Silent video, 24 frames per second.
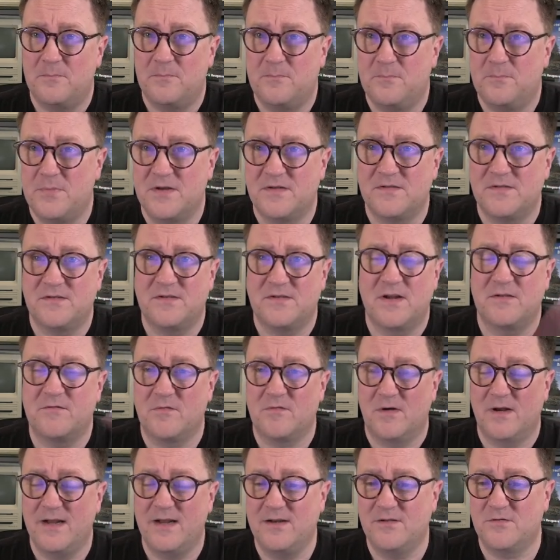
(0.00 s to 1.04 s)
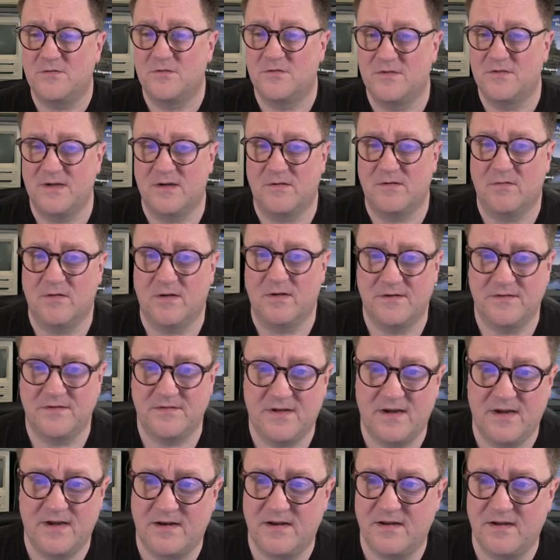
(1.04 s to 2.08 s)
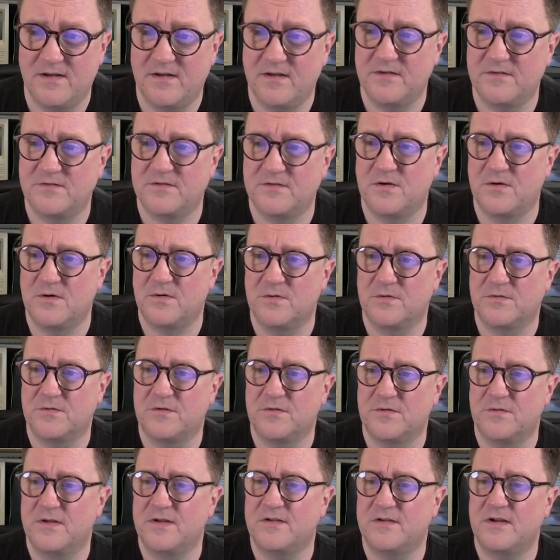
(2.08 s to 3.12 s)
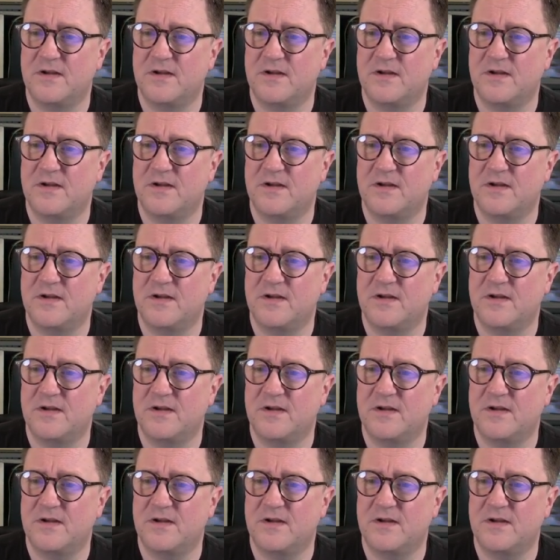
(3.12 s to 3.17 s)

Business Central into SQL instead. So in this